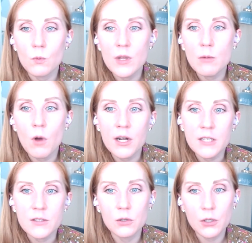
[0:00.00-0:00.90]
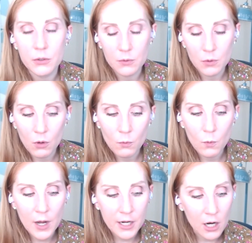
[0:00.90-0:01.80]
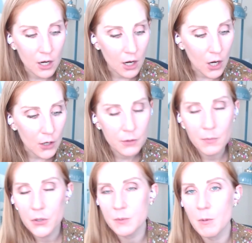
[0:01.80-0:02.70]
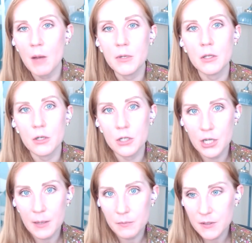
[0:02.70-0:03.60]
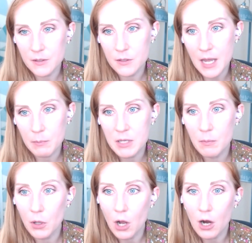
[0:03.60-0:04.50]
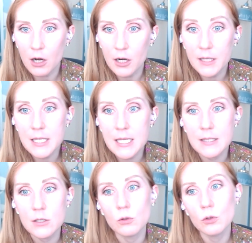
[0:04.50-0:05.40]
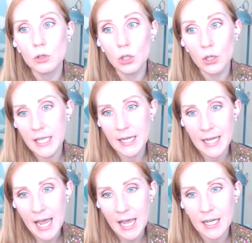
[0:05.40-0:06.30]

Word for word: we wanted to look through well, what are the most popular gems that people are at least looking at.